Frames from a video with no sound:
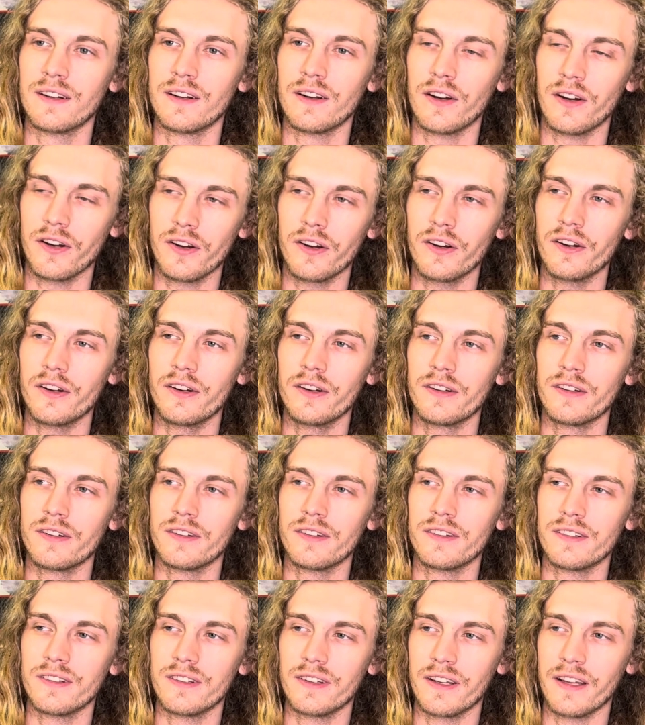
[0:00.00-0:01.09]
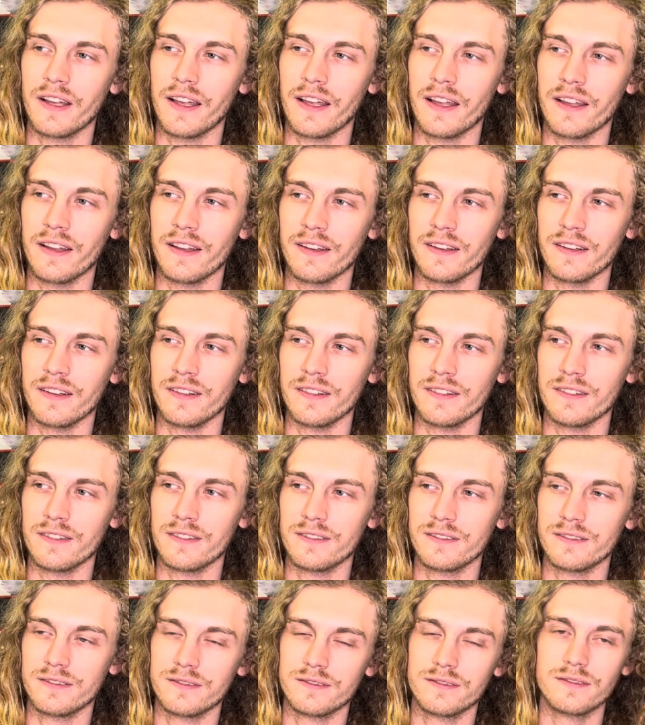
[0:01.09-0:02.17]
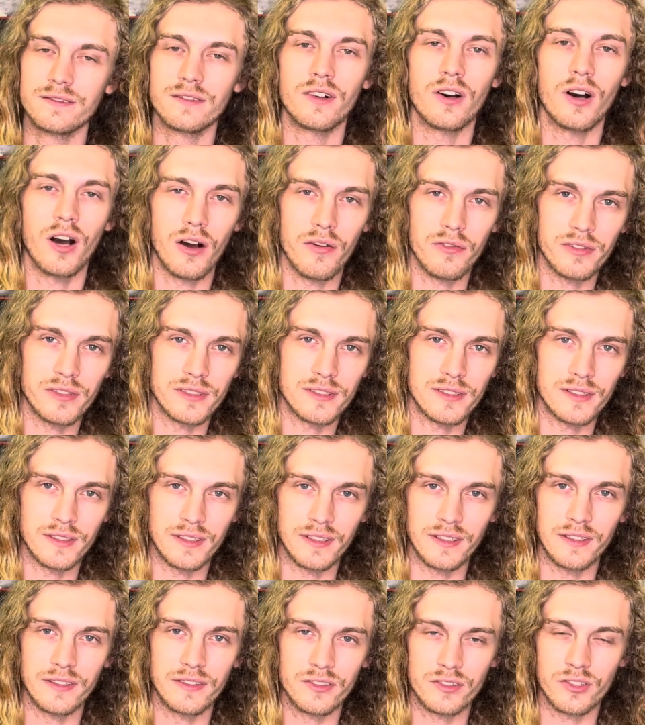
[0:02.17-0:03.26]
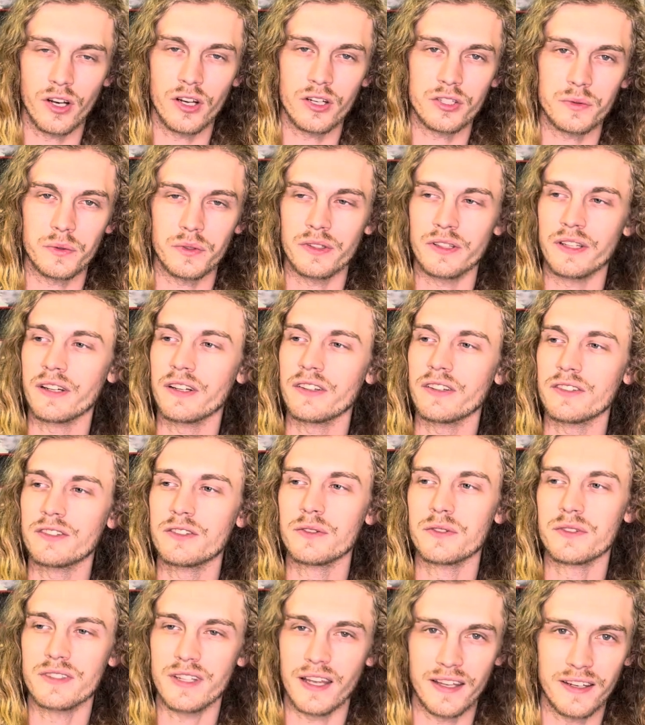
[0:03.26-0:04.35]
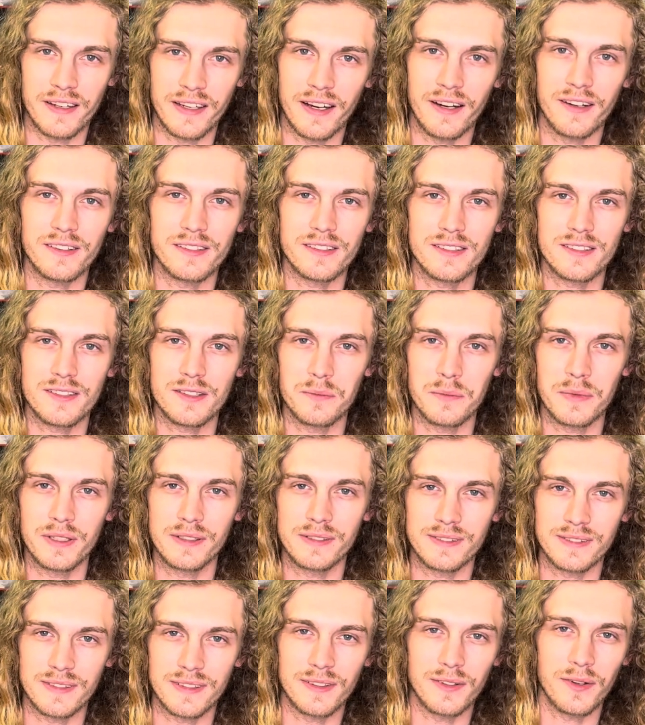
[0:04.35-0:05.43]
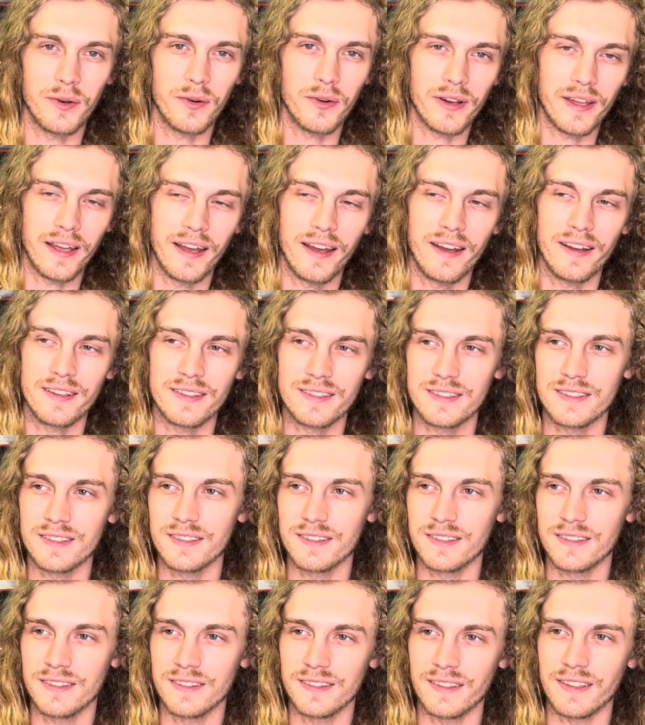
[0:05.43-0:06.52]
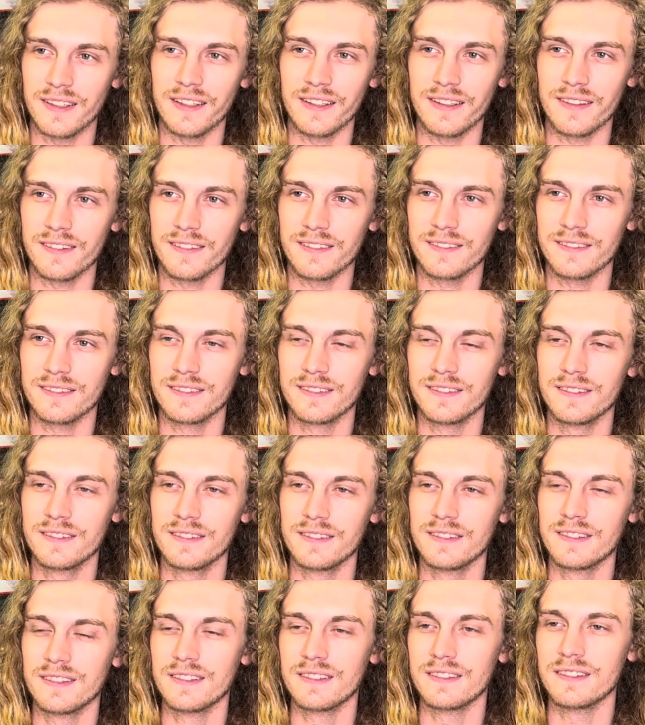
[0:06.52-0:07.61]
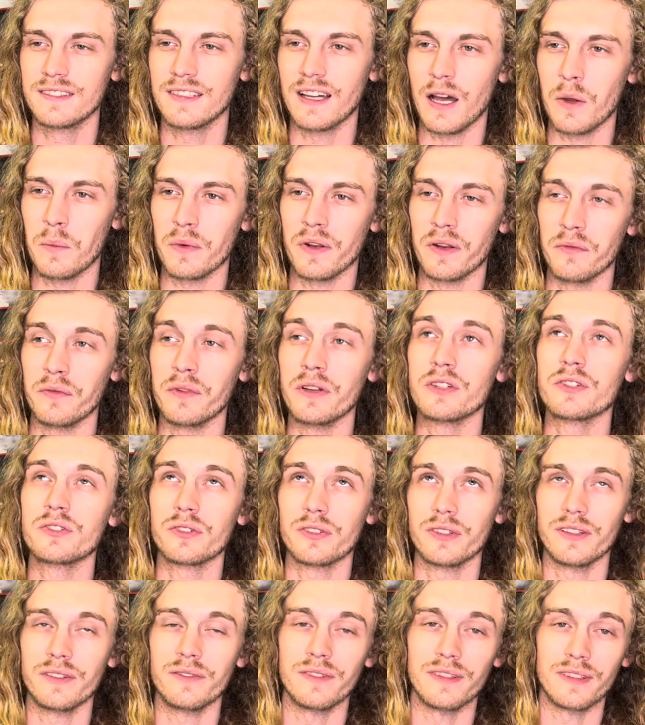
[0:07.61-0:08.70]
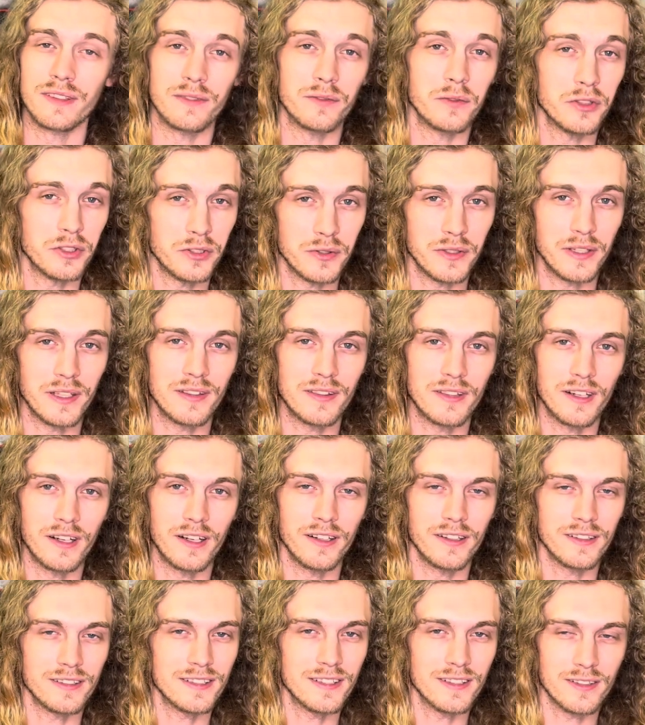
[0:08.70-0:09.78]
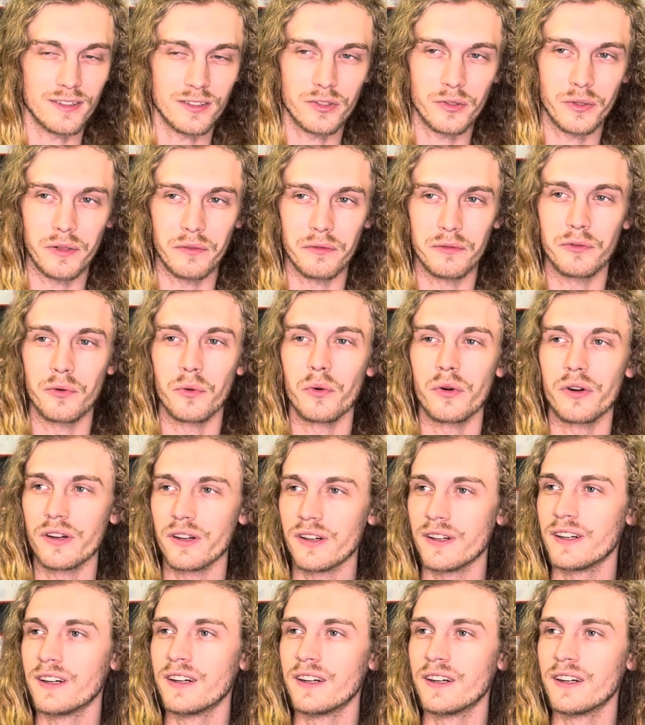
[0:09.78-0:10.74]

her and obviously Joshua, they're the two standouts to me in the whole cast. Like, I mean, eventually, I mean, when you get there, season three and four,